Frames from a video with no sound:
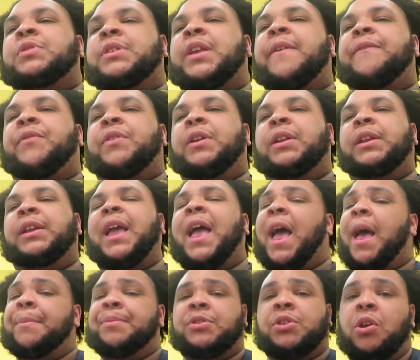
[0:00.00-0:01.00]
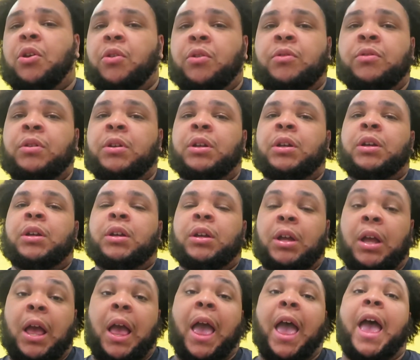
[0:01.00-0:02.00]
Definitely.
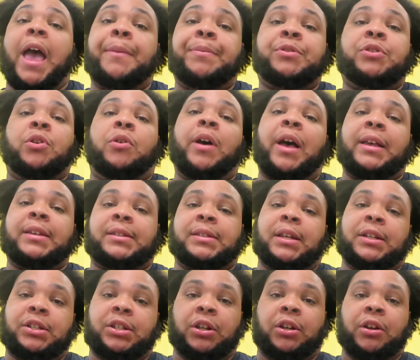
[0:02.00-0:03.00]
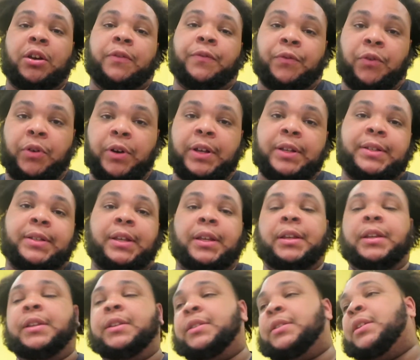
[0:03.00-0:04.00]
Absol has such a good voice,
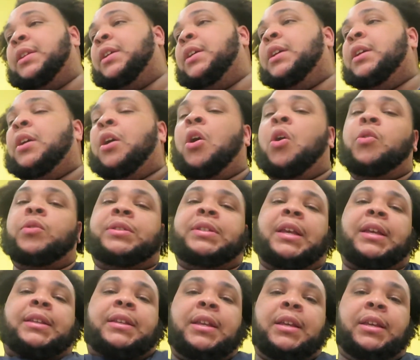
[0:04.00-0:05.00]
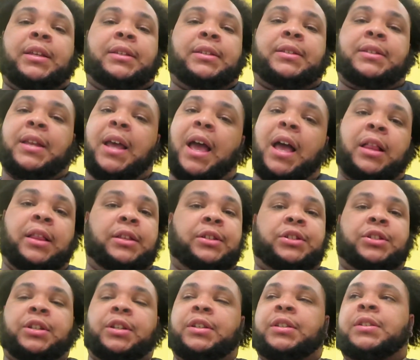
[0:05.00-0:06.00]
and his whole technique and style
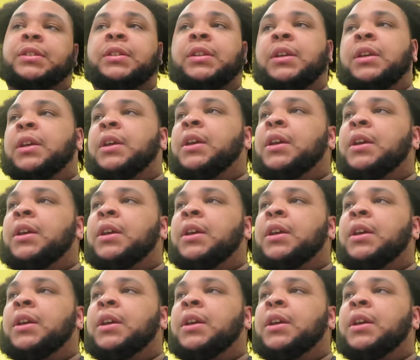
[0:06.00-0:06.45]
is just...